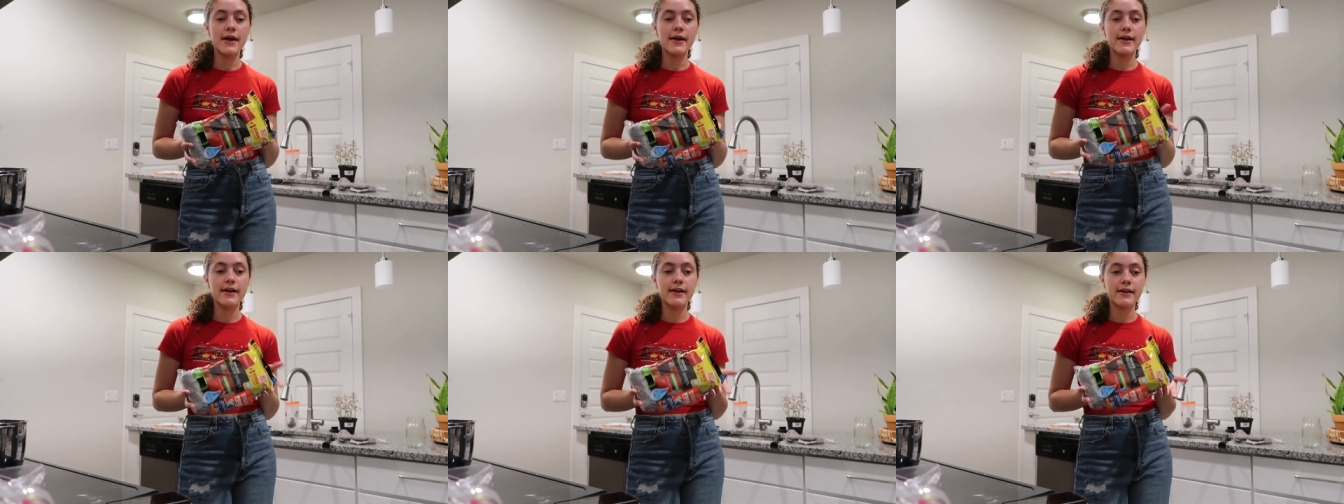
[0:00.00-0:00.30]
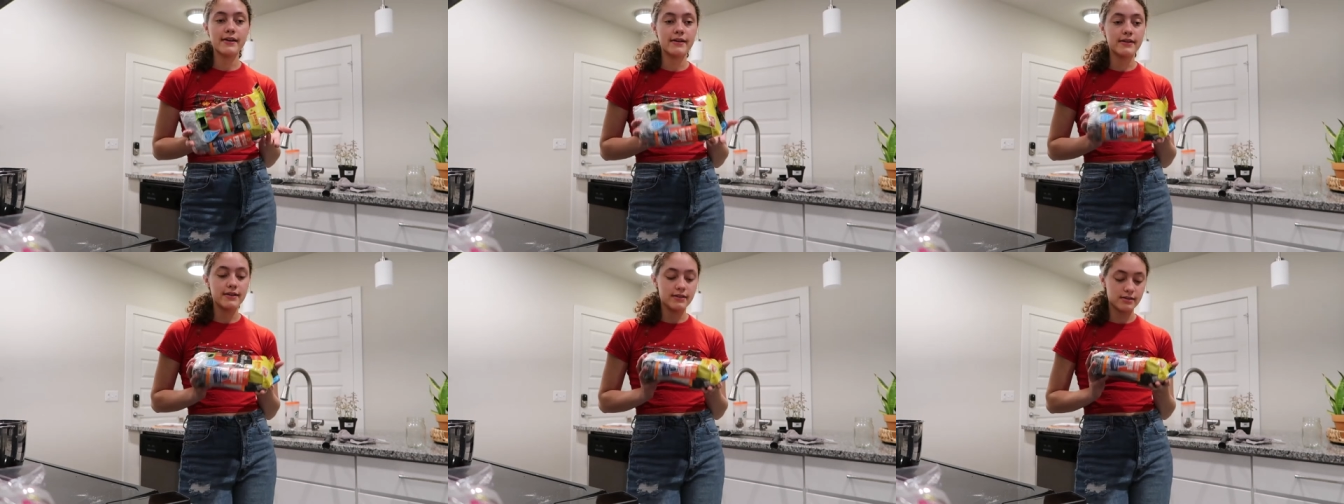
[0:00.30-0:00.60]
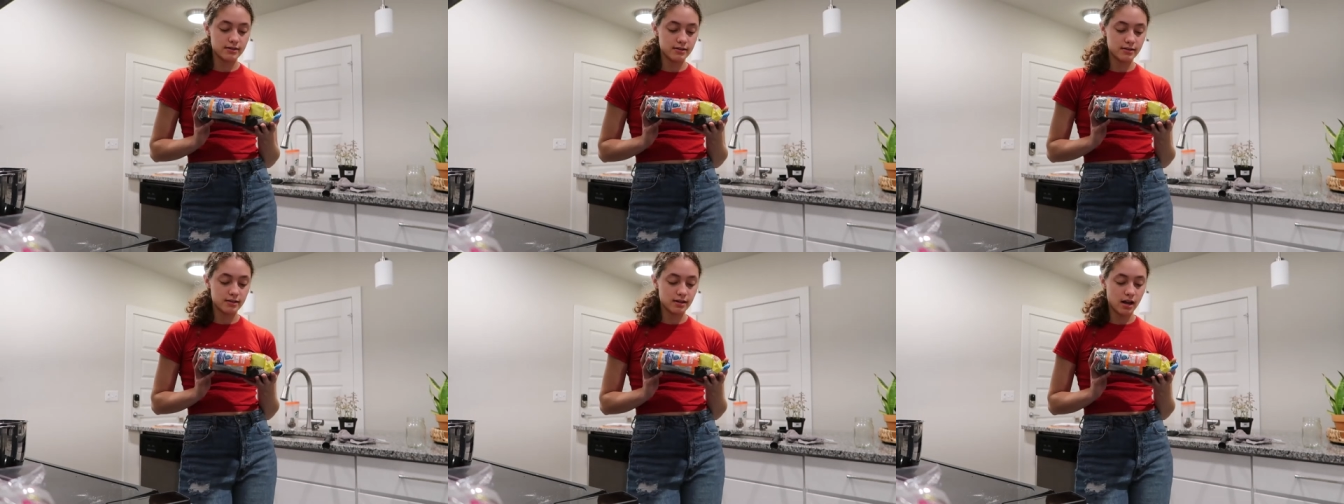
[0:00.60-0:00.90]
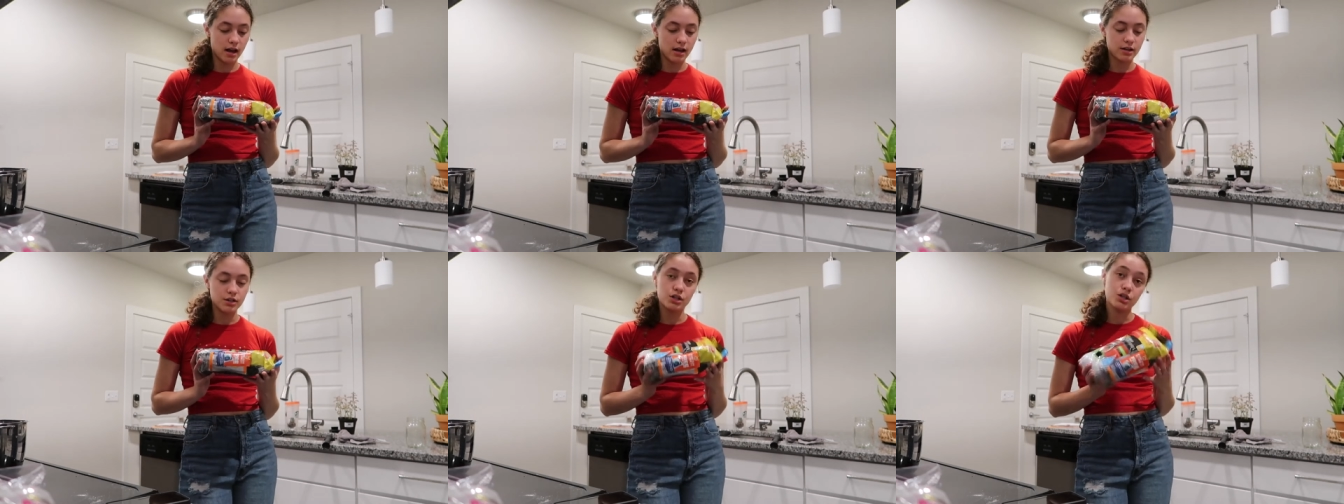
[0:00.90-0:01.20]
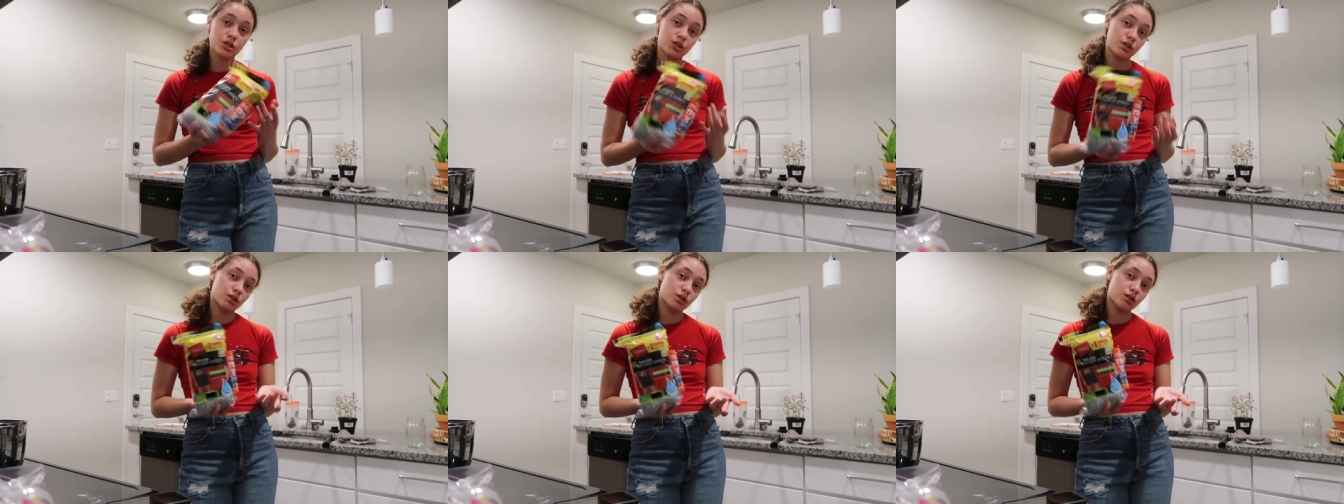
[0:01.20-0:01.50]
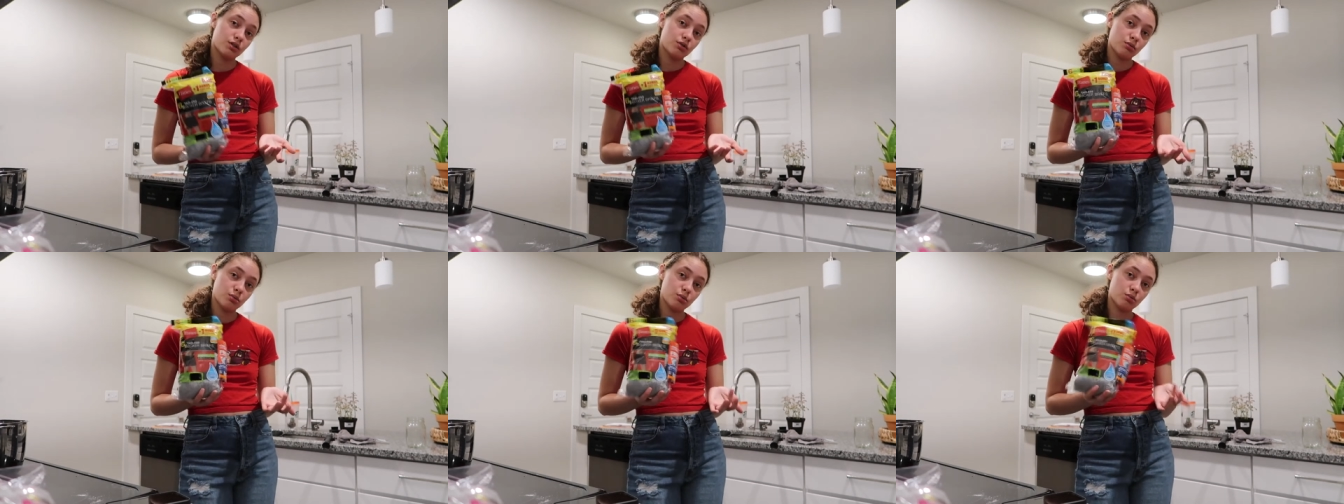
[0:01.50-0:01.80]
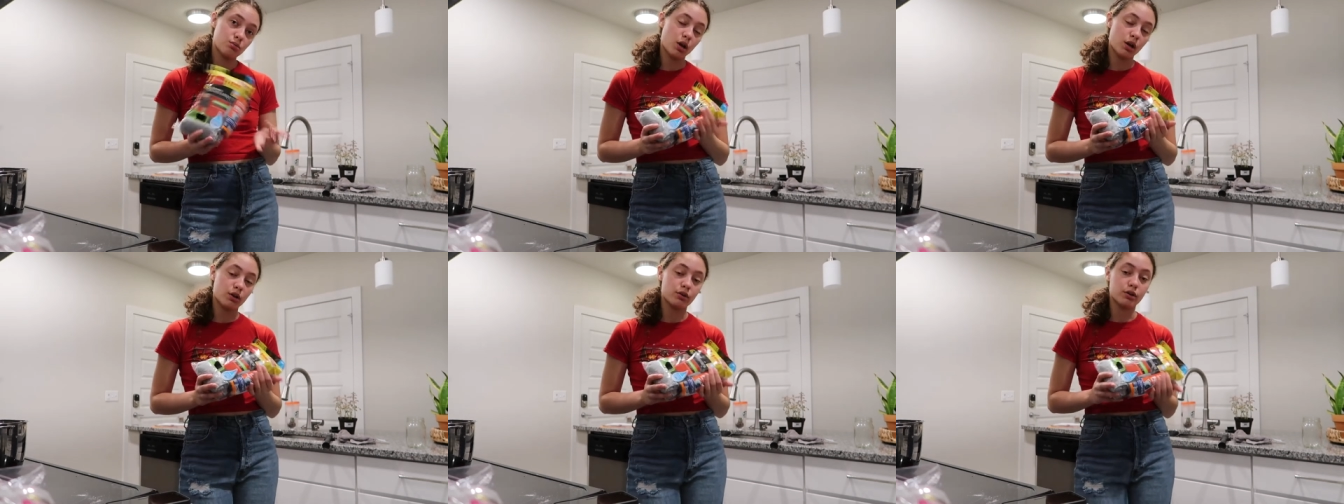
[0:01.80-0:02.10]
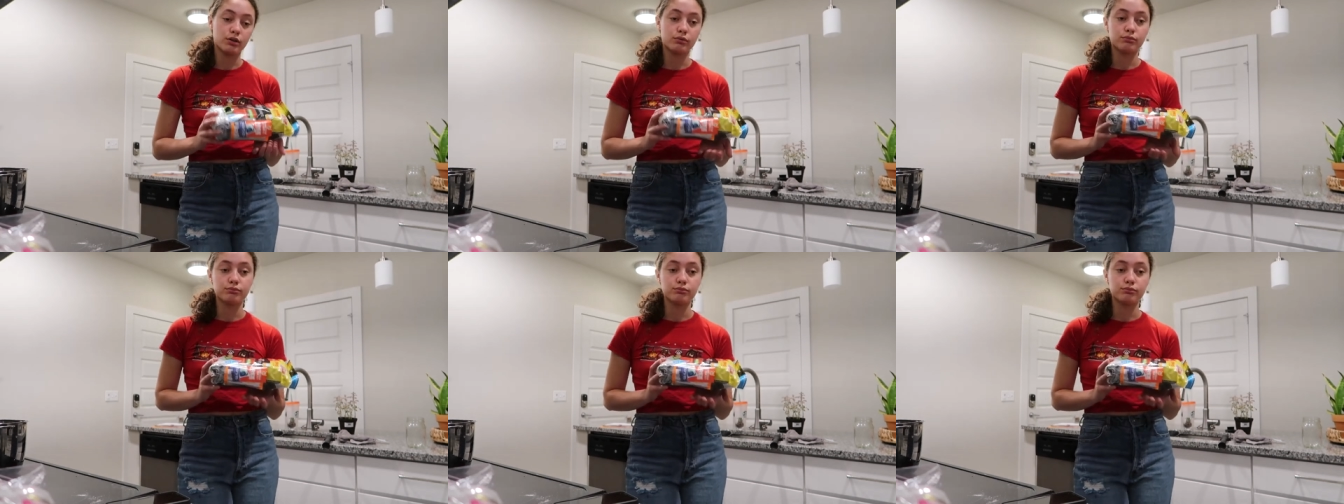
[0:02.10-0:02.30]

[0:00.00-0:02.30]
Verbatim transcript: and I just, I don't know,